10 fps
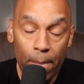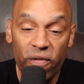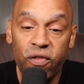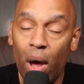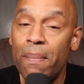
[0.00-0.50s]

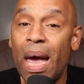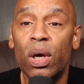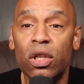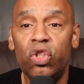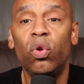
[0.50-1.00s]
But Floyd
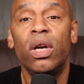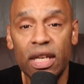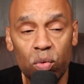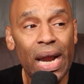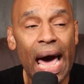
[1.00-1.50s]
Mayweather Junior
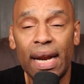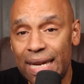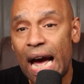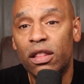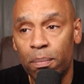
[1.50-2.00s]
is without a
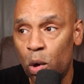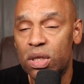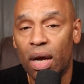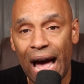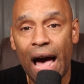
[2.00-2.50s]
doubt the
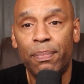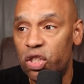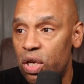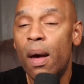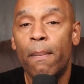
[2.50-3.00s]
most
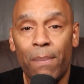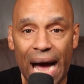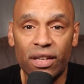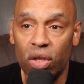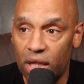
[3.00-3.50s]
accomplished
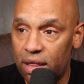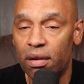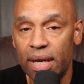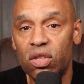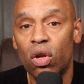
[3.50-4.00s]
boxer that
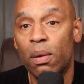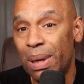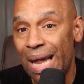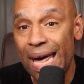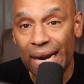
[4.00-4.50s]
there is on the
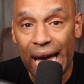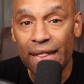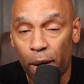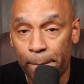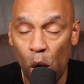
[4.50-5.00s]
planet
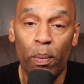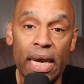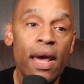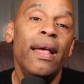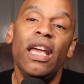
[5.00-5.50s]
the
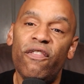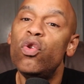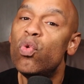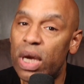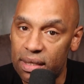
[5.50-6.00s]
moment, if
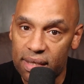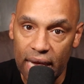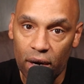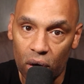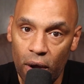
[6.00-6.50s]
you
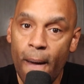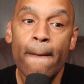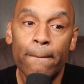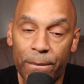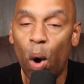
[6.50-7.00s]
consider
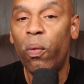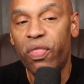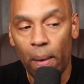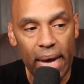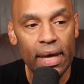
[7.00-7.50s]
both
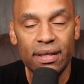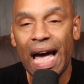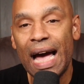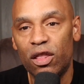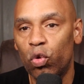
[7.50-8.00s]
the
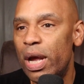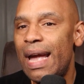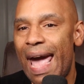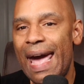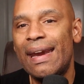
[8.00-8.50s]
inside the
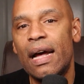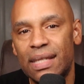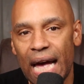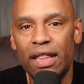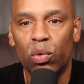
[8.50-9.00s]
ring and
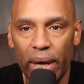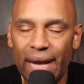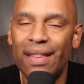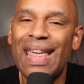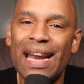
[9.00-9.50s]
outside the
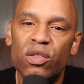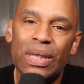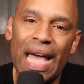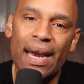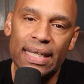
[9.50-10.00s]
ring, and that is
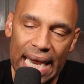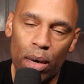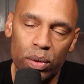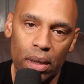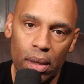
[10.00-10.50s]
without a
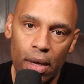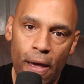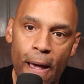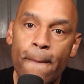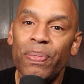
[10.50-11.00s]
doubt.
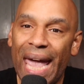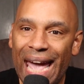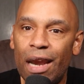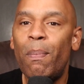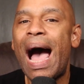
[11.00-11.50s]

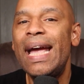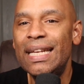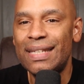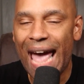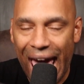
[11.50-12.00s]
And by
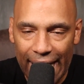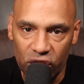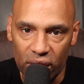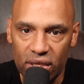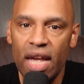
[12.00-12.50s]
his
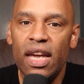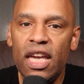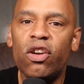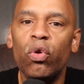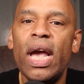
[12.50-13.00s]
actions,
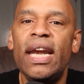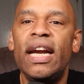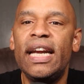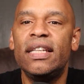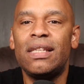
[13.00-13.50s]
he
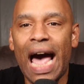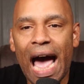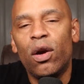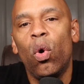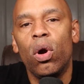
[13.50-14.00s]
created an
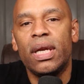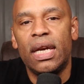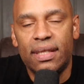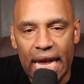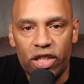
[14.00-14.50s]
entire
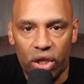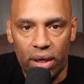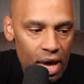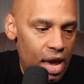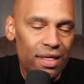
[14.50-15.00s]
organization
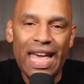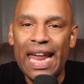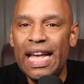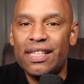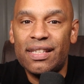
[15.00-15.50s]
that
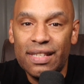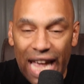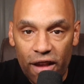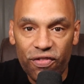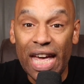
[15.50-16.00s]
is
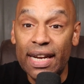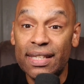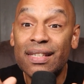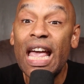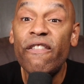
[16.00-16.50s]
safe, that is
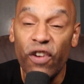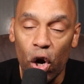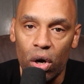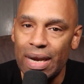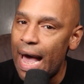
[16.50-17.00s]

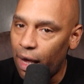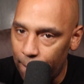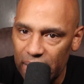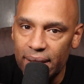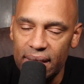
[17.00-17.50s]
safer, not
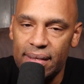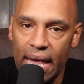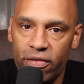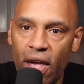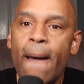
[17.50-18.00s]
completely
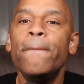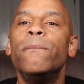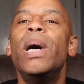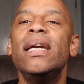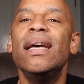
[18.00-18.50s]
safe,
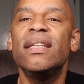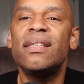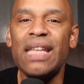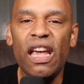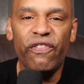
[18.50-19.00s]
but
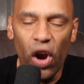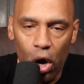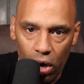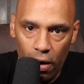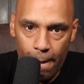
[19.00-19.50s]

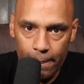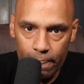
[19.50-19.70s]
safer,